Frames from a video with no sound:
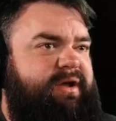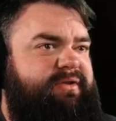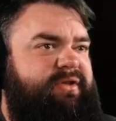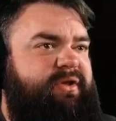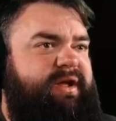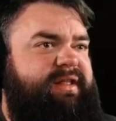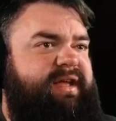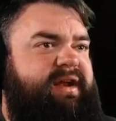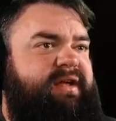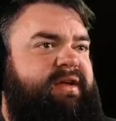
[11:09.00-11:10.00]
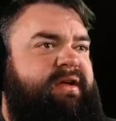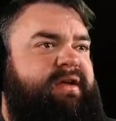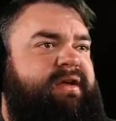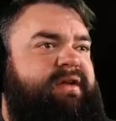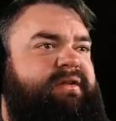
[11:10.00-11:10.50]
down slow like that.
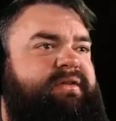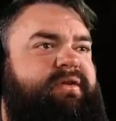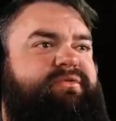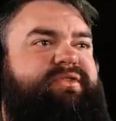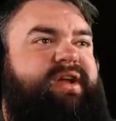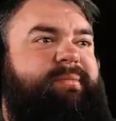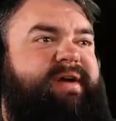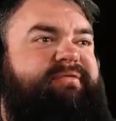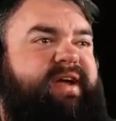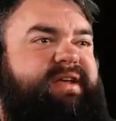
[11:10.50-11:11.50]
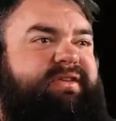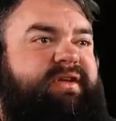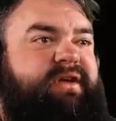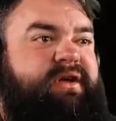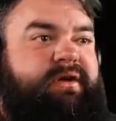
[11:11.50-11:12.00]
Don't stop my face.
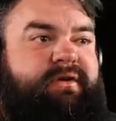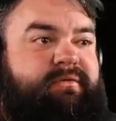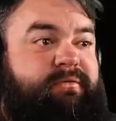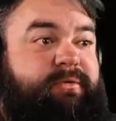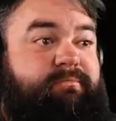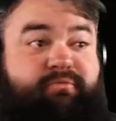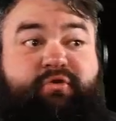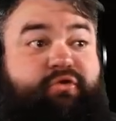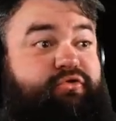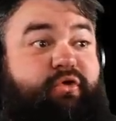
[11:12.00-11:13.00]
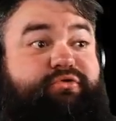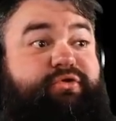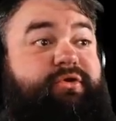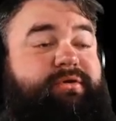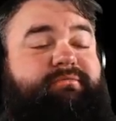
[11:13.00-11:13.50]
Don't you
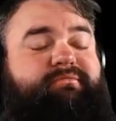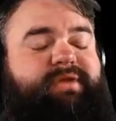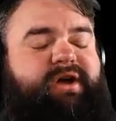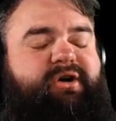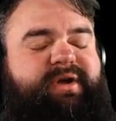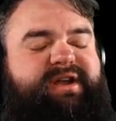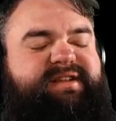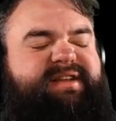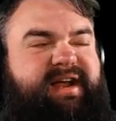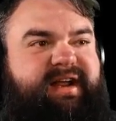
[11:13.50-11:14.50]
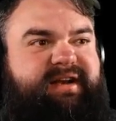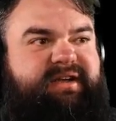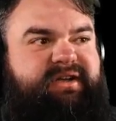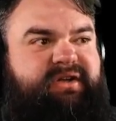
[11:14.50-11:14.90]
do it. Oh, he did it.